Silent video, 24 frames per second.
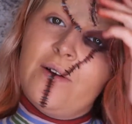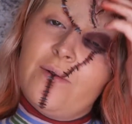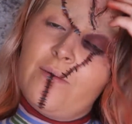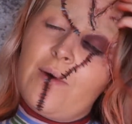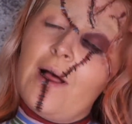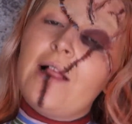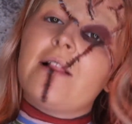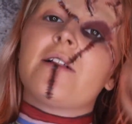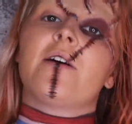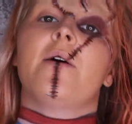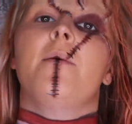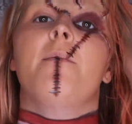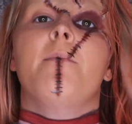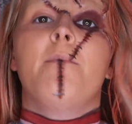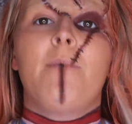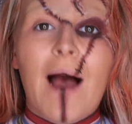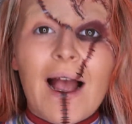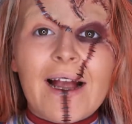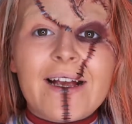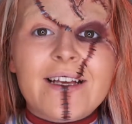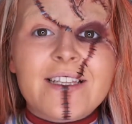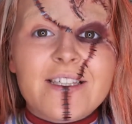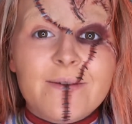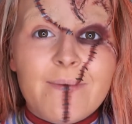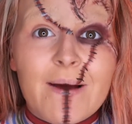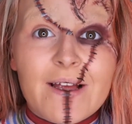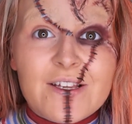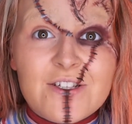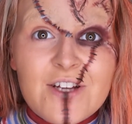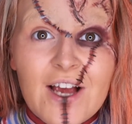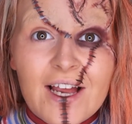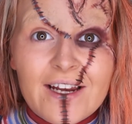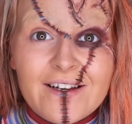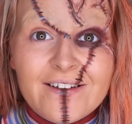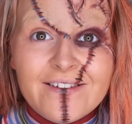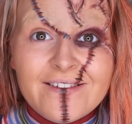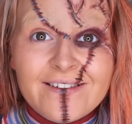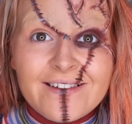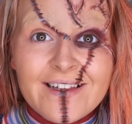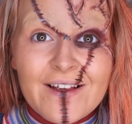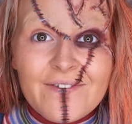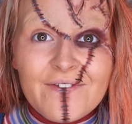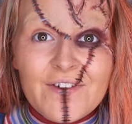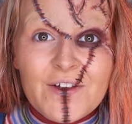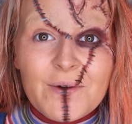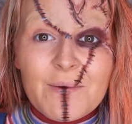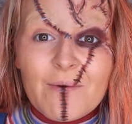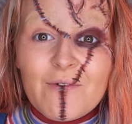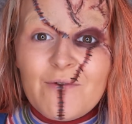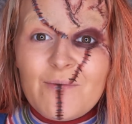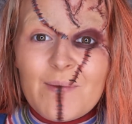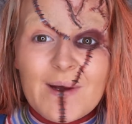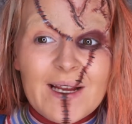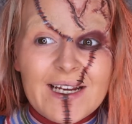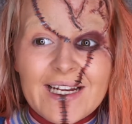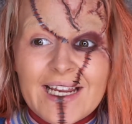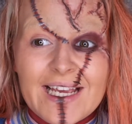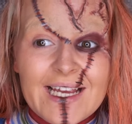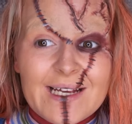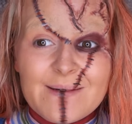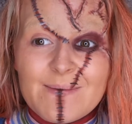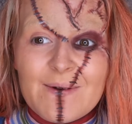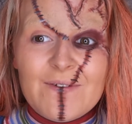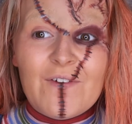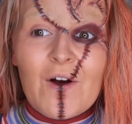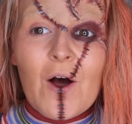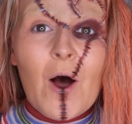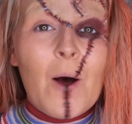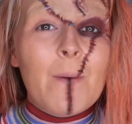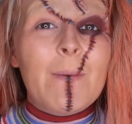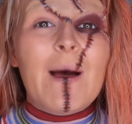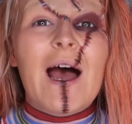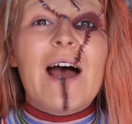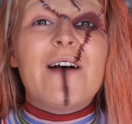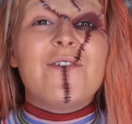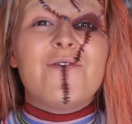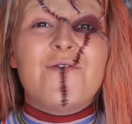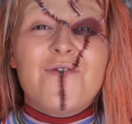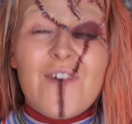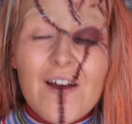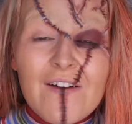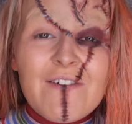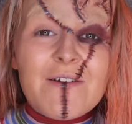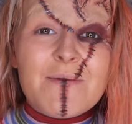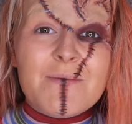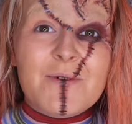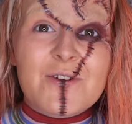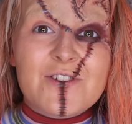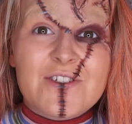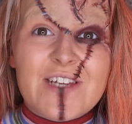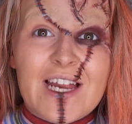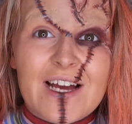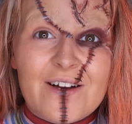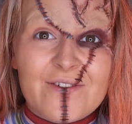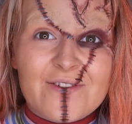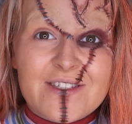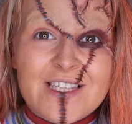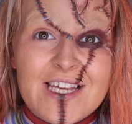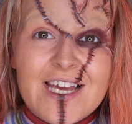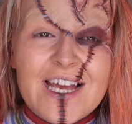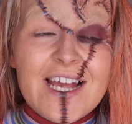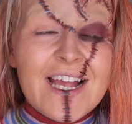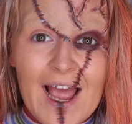welcome back to my channel if you have been here before, but I very much doubt it.